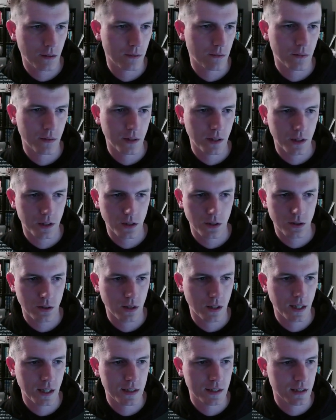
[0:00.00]
like your
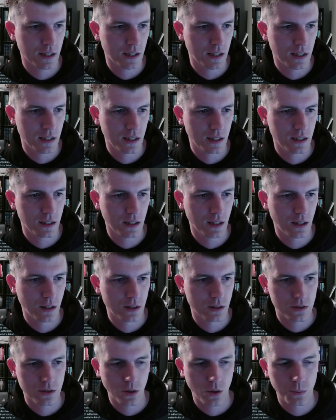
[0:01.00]
client ID and the
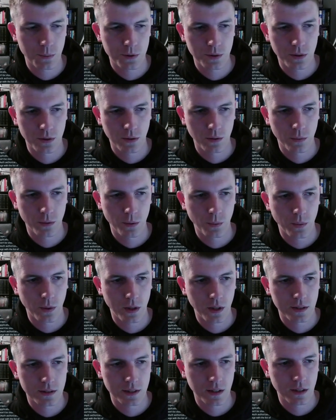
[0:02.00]
scopes you
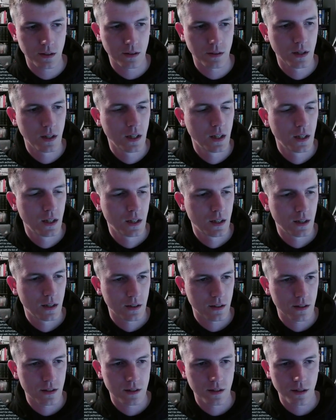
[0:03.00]
want and
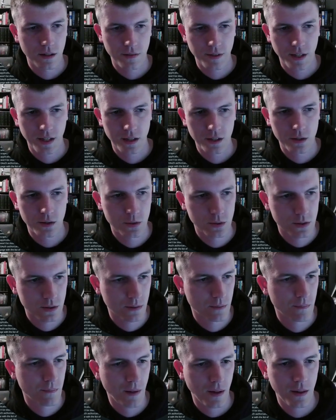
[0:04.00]
these other values,
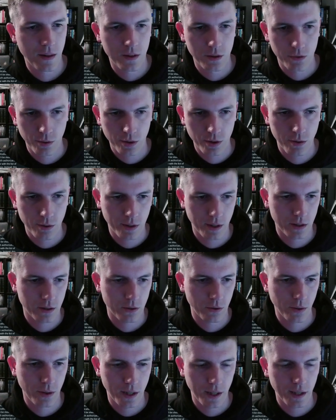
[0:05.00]
and then a redirect
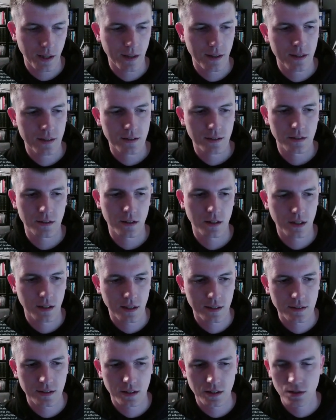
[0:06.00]
URI, and this is going to
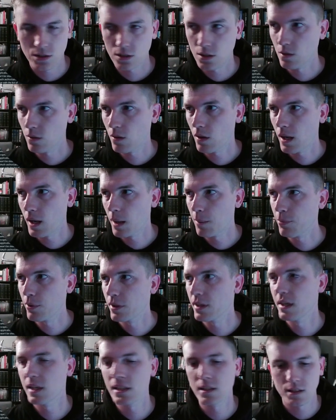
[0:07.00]
essentially operate
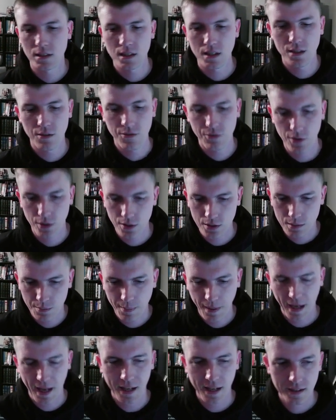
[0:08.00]
as the first
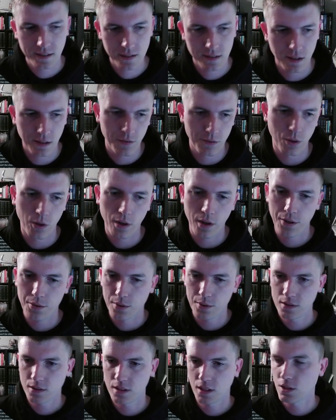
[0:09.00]
pass of your
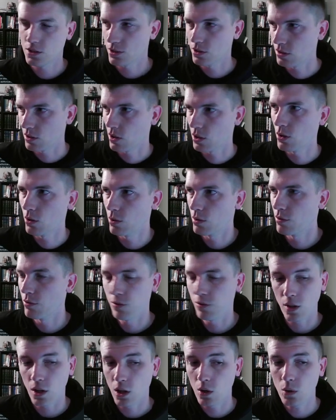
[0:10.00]
authorization code
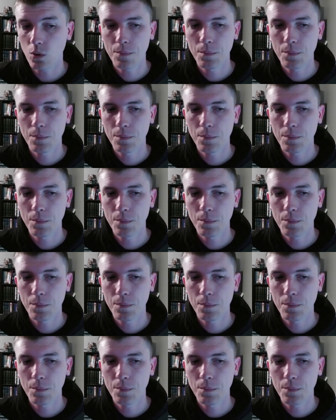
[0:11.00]
flow,